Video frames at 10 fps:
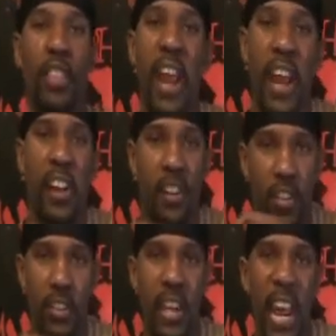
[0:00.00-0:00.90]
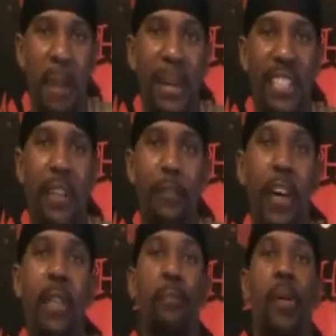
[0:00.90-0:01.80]
their name as a
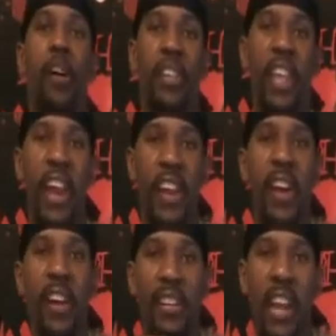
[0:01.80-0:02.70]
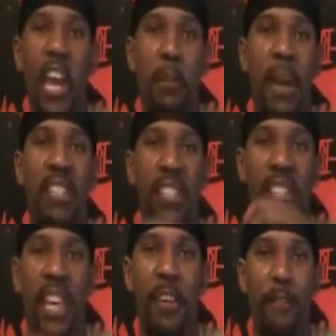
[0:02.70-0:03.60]
developer and their name as
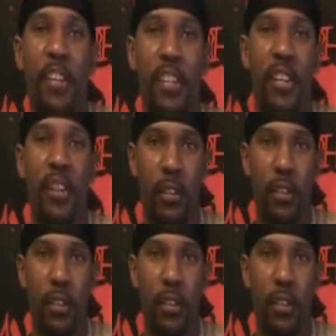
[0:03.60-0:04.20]
a Sam Fisher,